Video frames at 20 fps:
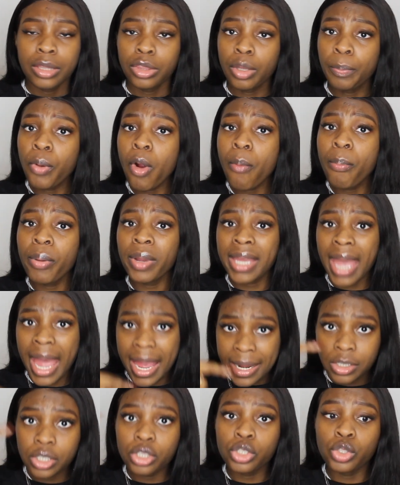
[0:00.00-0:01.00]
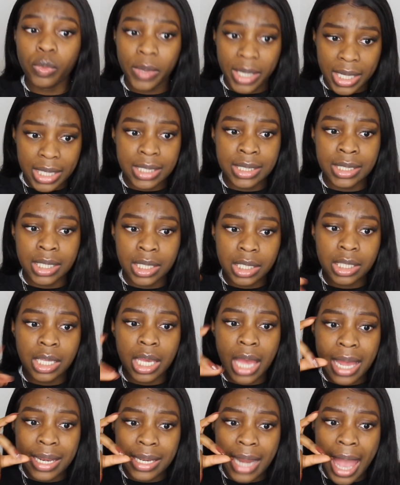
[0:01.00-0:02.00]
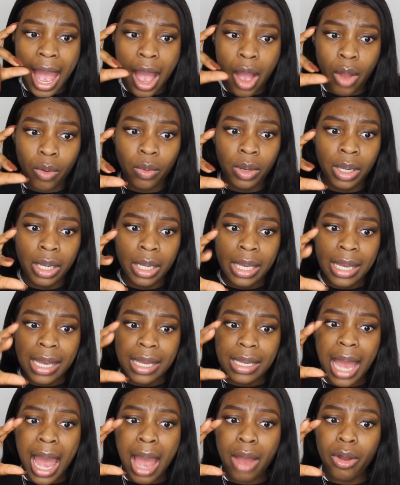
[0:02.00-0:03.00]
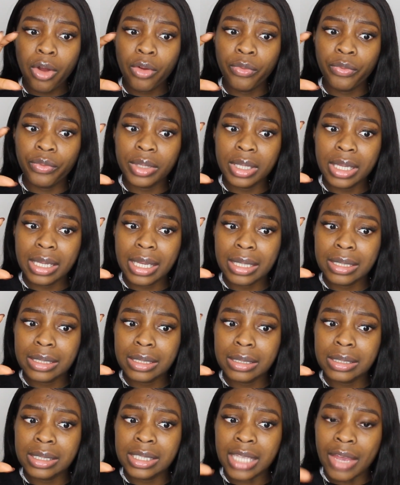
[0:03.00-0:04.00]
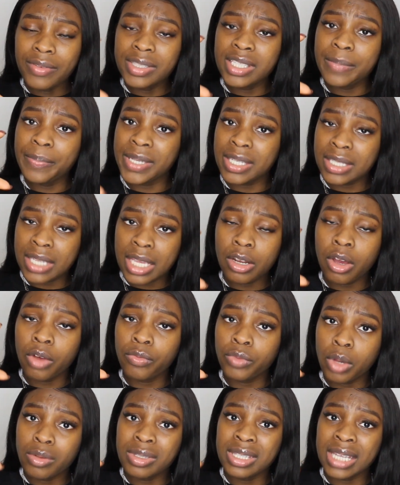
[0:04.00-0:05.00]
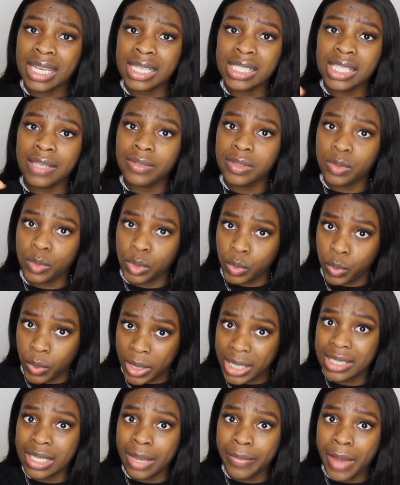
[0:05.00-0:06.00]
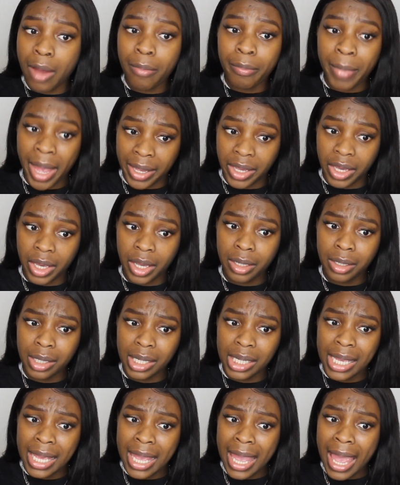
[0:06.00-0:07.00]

the propaganda tweets, and how out of 70% of those negative tweets about Meghan,